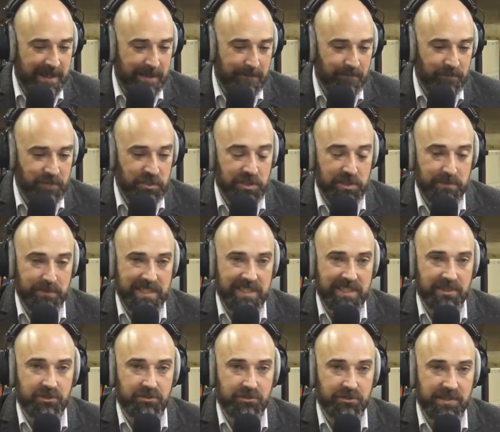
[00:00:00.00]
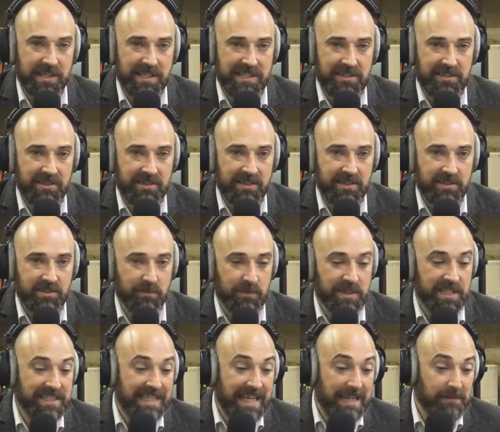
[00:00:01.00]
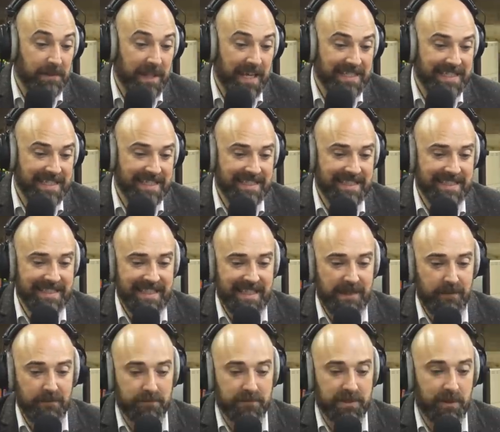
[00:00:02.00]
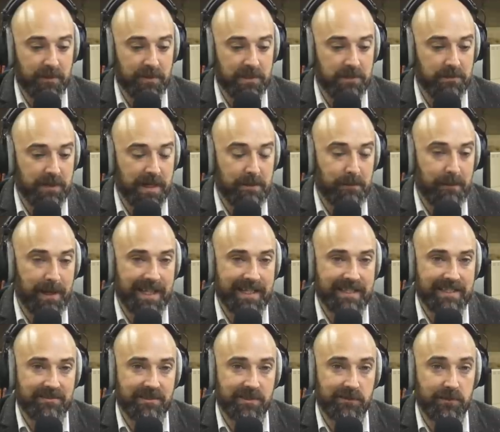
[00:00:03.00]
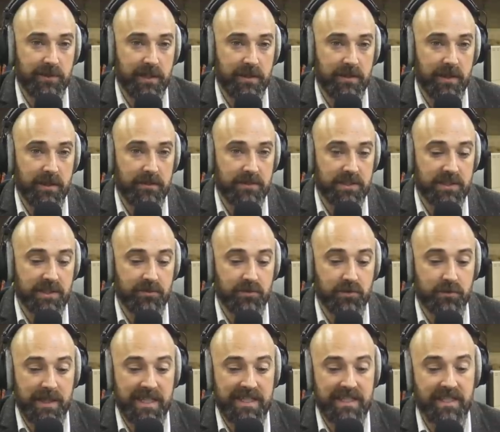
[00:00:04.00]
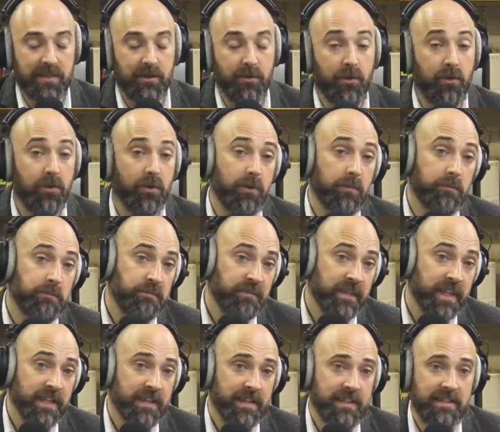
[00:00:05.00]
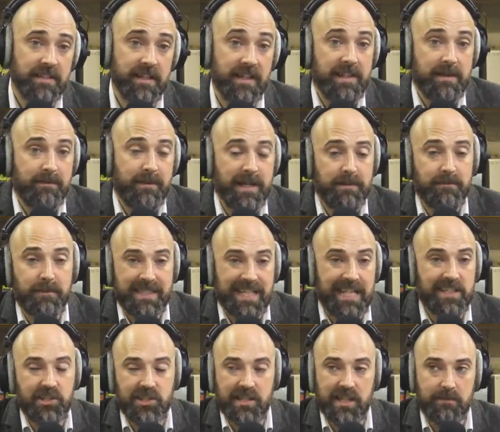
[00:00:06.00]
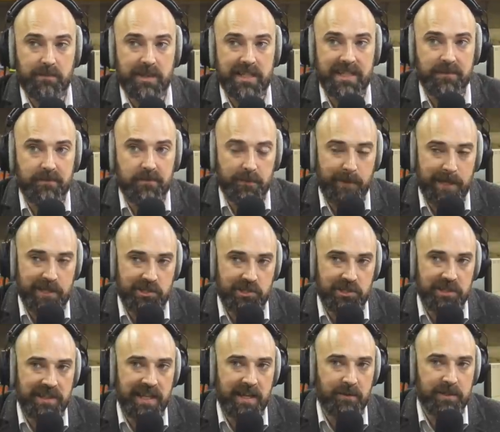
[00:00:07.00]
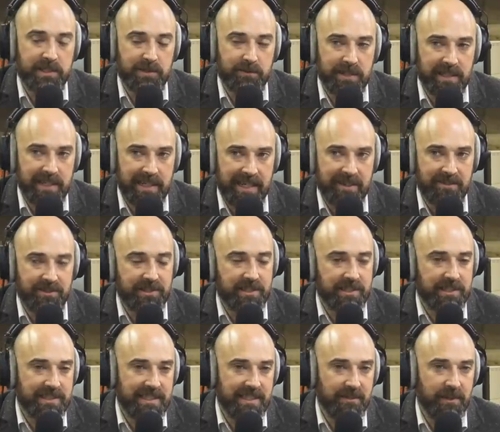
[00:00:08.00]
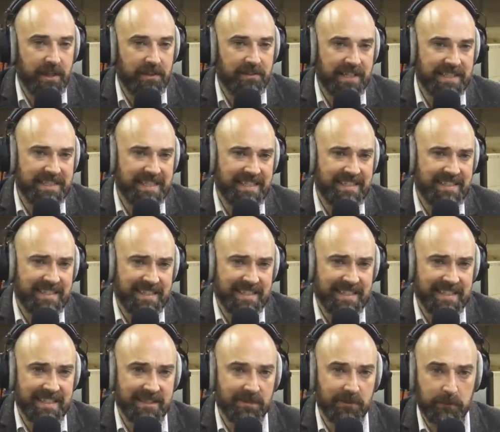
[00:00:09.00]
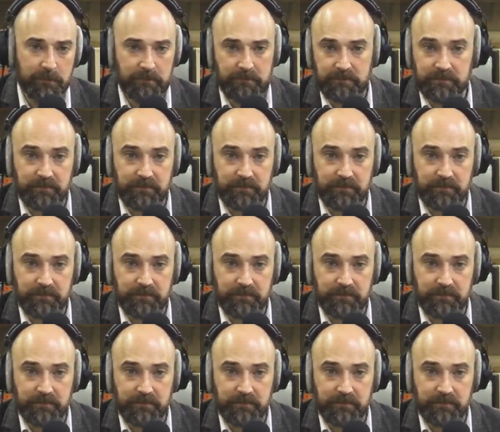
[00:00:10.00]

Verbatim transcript: um, should it be destroyed should we save their dignity from someone who might plaster it all over social media or yeah there might potentially be information in there which would allow you to steal their identity or